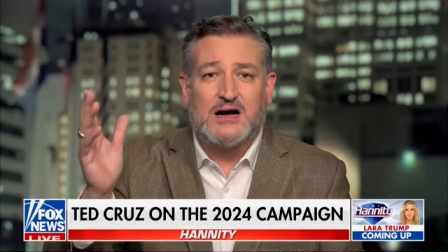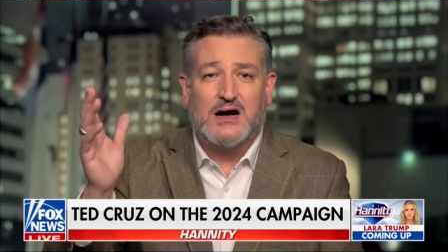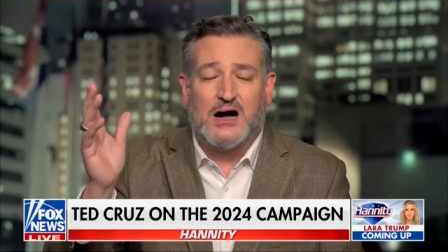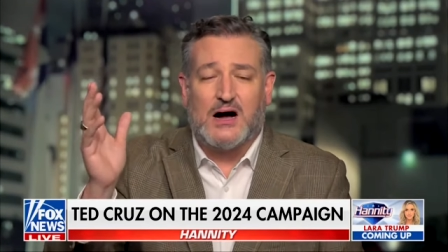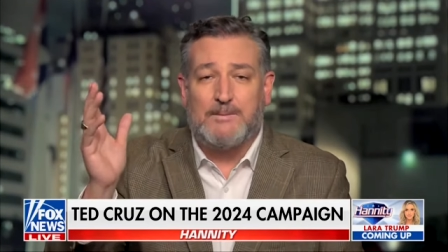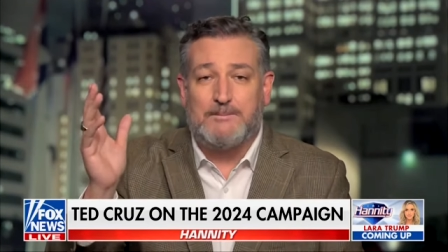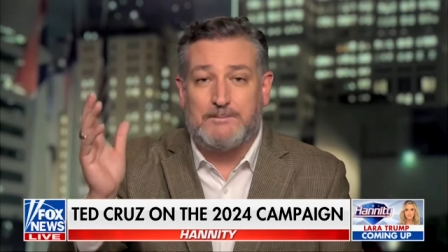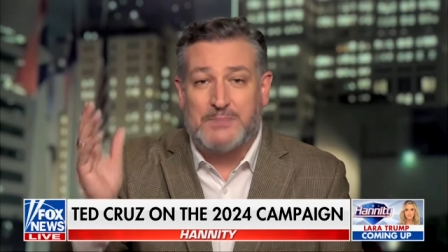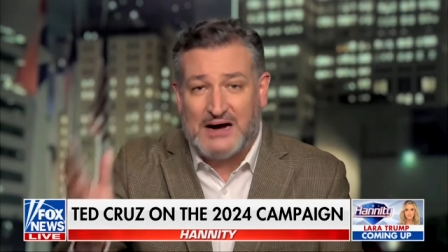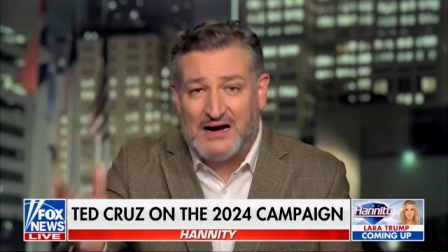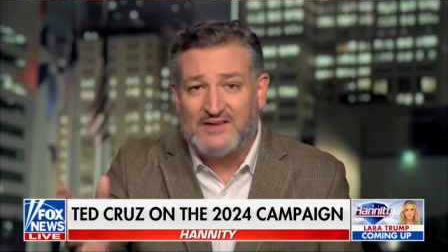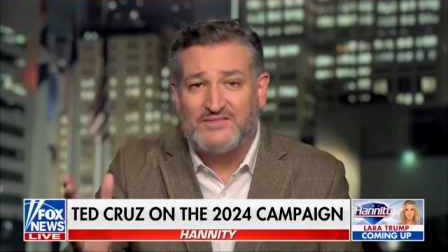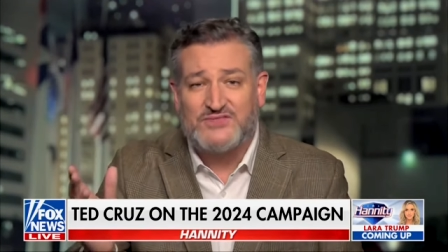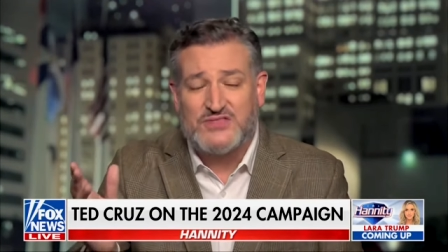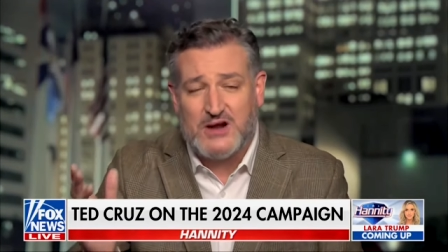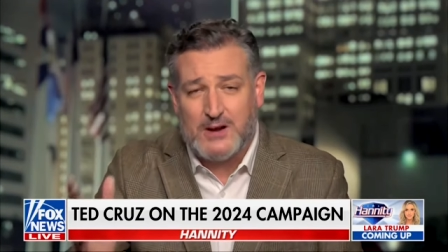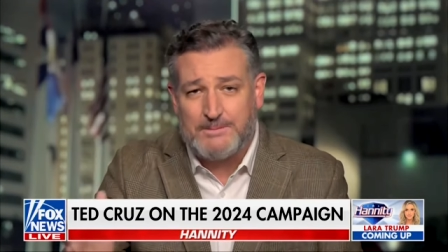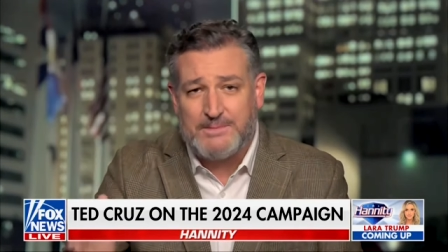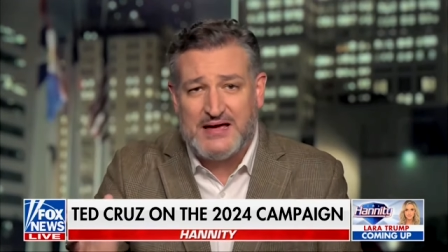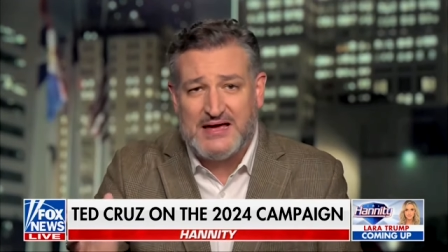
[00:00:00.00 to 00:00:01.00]
above
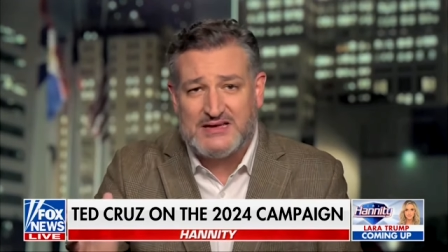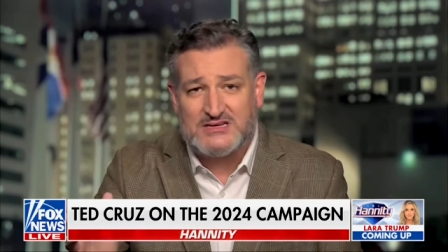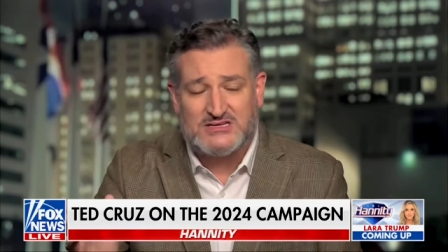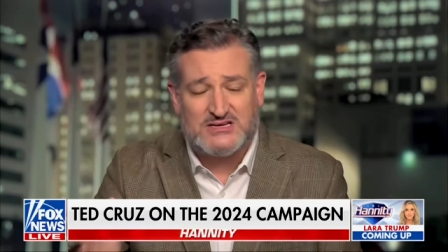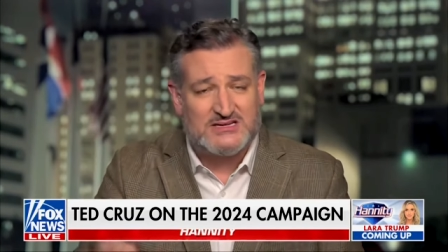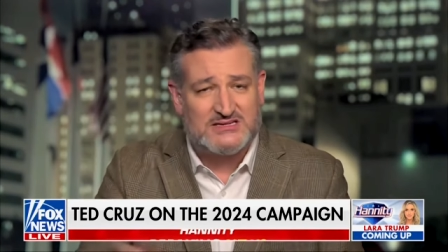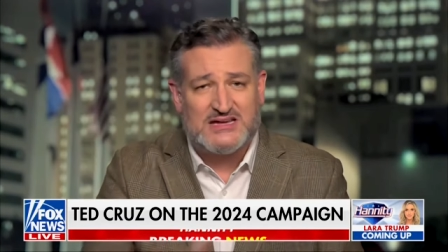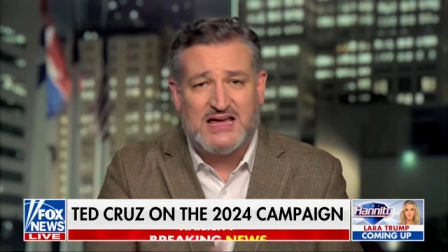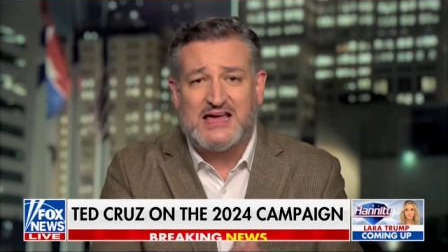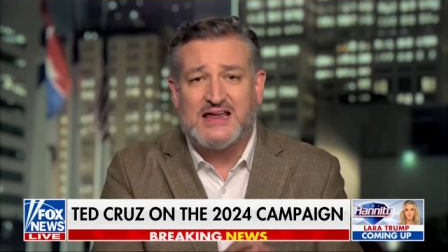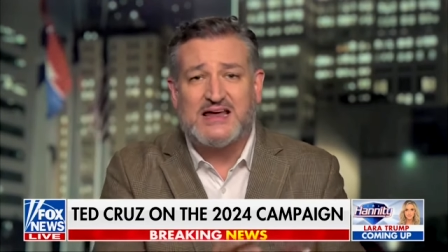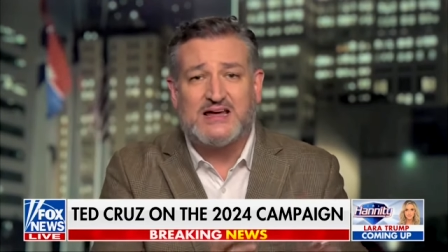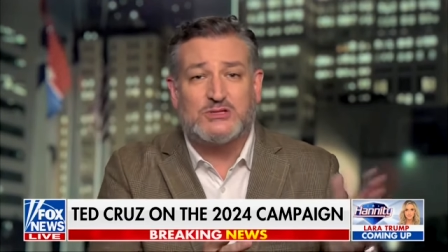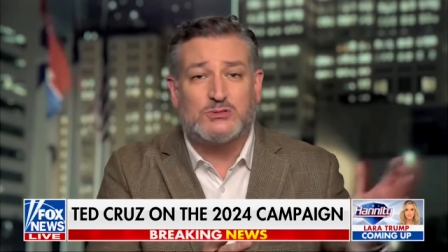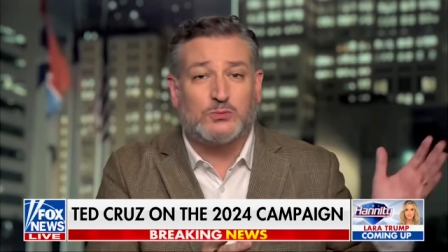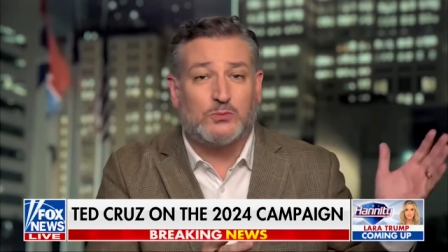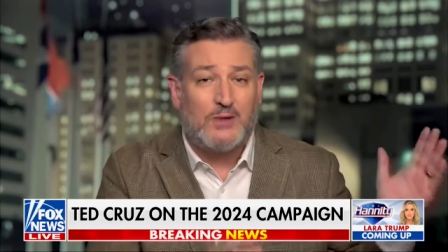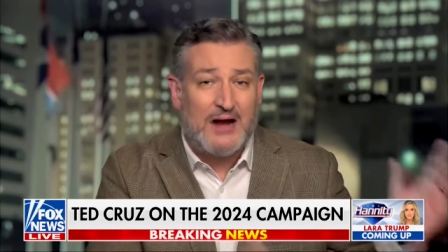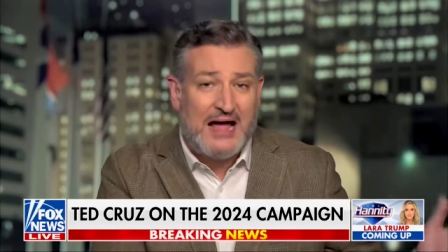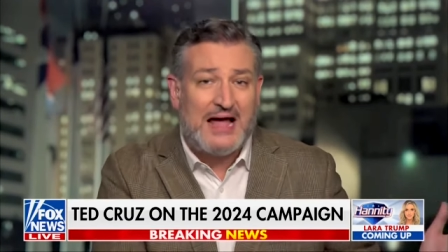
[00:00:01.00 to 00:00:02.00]
their bases. It is
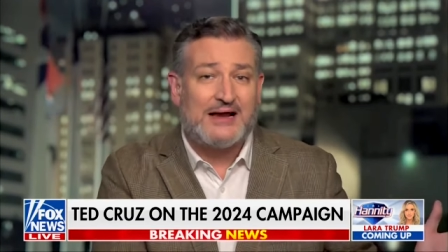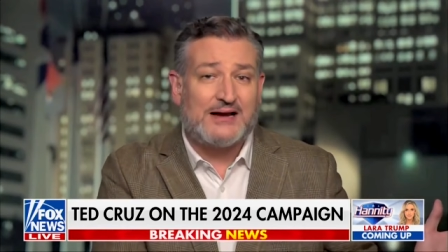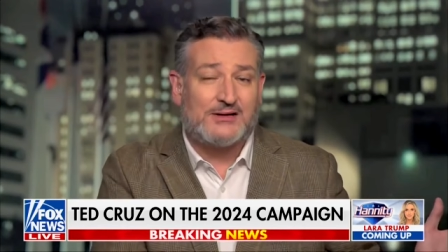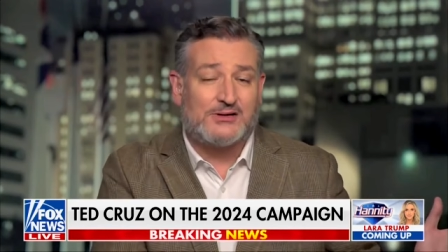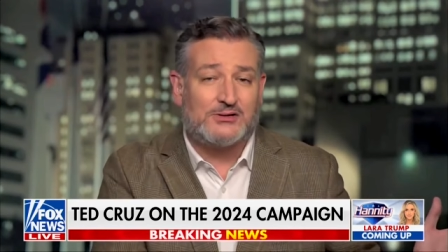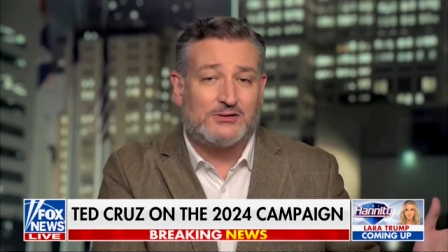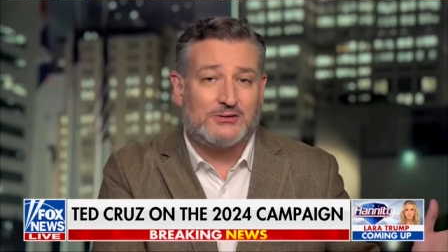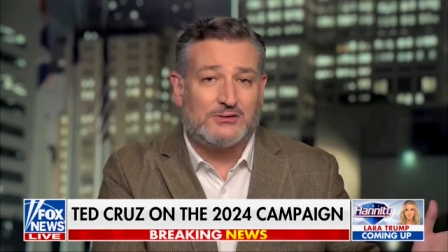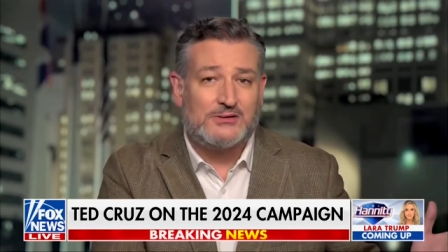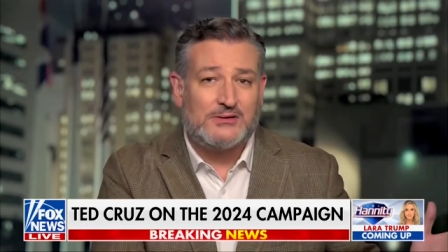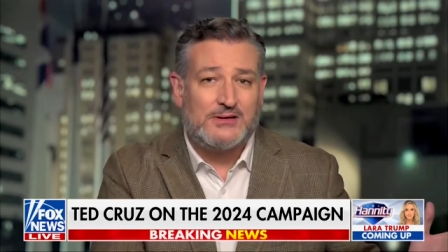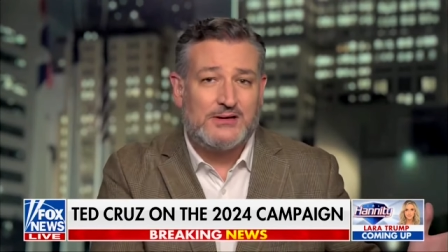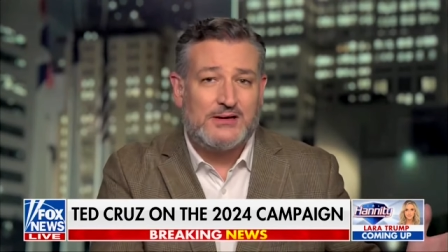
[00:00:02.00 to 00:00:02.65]
radical.